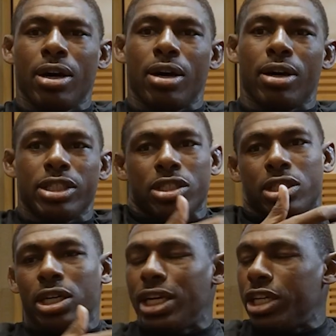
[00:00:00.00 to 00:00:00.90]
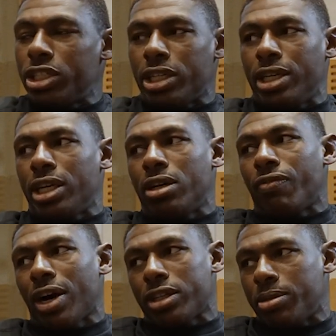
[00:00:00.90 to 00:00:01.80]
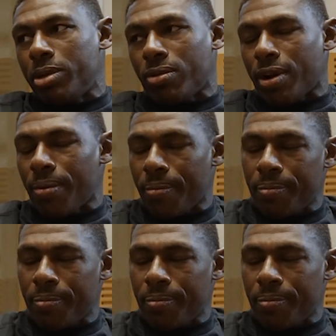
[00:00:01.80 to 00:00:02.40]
it's just good energy and good vibes to be around.